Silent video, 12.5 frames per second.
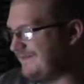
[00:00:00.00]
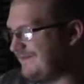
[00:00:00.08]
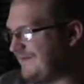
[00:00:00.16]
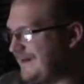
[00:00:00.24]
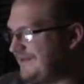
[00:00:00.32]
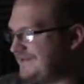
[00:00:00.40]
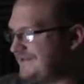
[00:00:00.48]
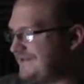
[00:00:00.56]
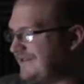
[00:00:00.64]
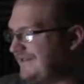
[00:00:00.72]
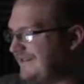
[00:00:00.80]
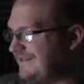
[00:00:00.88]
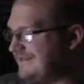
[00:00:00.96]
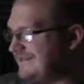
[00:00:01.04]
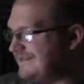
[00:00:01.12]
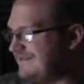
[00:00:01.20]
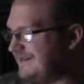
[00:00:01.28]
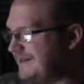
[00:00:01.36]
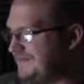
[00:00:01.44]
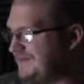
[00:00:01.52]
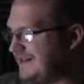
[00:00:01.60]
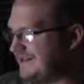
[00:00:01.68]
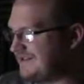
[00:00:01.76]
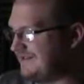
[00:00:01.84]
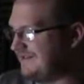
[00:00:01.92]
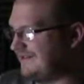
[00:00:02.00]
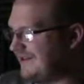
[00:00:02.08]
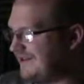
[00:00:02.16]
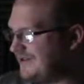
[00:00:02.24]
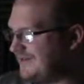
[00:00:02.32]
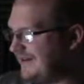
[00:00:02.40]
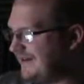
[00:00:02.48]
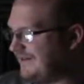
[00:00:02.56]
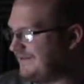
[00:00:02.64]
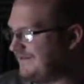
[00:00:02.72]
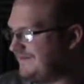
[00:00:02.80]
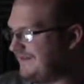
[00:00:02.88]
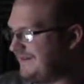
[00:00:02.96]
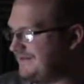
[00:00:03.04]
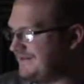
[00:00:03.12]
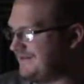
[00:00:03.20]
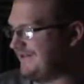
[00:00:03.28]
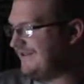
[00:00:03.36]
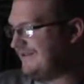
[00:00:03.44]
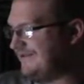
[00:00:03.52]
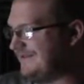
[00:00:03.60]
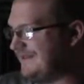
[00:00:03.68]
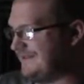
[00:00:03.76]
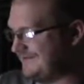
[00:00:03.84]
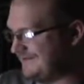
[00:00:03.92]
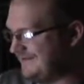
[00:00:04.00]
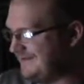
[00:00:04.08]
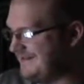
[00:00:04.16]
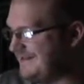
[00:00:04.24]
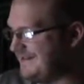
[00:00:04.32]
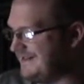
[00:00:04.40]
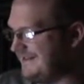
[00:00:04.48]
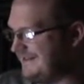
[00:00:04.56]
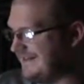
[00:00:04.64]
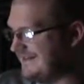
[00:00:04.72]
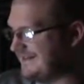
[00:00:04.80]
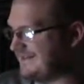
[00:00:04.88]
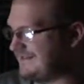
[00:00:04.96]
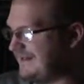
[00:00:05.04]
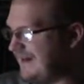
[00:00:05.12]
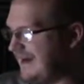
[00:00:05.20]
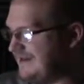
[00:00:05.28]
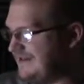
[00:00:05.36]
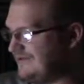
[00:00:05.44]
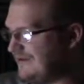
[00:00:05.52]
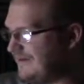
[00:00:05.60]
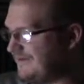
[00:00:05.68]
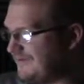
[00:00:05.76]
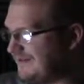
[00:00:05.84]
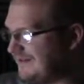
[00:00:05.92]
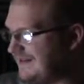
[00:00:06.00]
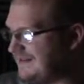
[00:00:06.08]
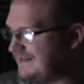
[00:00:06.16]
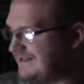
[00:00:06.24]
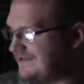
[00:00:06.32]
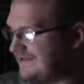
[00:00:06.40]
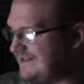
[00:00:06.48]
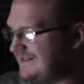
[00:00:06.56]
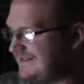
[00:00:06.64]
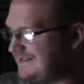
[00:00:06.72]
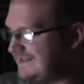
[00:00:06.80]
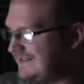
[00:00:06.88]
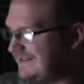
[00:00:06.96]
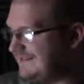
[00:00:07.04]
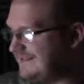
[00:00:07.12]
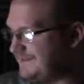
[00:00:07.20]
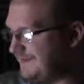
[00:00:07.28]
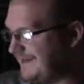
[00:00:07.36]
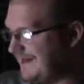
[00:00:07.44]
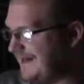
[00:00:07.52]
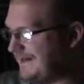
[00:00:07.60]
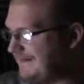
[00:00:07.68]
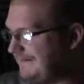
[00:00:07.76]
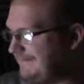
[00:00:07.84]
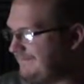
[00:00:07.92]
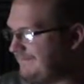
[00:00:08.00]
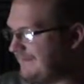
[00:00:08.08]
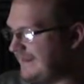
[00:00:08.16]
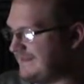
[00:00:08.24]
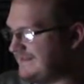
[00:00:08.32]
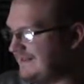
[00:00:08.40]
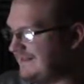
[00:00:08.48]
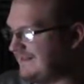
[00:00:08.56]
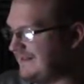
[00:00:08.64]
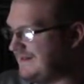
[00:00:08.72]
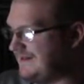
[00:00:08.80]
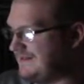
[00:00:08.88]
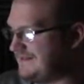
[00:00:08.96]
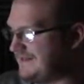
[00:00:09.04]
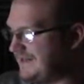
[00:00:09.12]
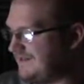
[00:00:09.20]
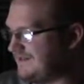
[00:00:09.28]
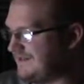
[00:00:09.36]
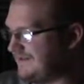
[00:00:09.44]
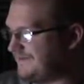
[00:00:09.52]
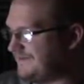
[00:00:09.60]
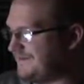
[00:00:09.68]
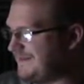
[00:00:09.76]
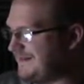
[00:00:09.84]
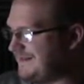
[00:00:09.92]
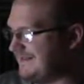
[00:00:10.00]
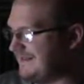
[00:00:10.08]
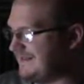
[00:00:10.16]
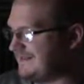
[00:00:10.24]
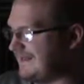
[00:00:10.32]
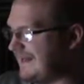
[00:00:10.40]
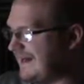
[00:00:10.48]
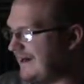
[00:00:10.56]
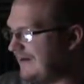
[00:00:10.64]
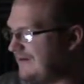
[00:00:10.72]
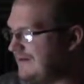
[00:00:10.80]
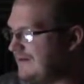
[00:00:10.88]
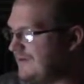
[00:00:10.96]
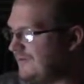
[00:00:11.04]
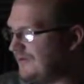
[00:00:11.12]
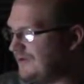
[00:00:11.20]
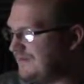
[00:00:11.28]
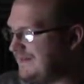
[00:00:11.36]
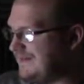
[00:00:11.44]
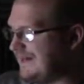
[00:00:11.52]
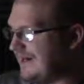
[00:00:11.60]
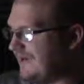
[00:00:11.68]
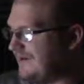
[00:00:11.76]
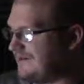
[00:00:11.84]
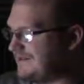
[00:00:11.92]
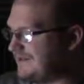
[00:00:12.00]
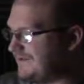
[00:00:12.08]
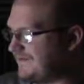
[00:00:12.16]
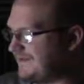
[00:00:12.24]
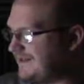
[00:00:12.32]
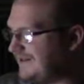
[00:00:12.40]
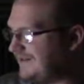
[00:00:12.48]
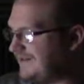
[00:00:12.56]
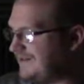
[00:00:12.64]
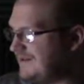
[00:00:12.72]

Founder's attorney, objection, argumentative. Founder's attorney, you can answer. Yes. And did you ever realize that Tracy's skin is black? That's not. I mean, his skin is different from mine. Yes. How? What do you mean how? It's a different color.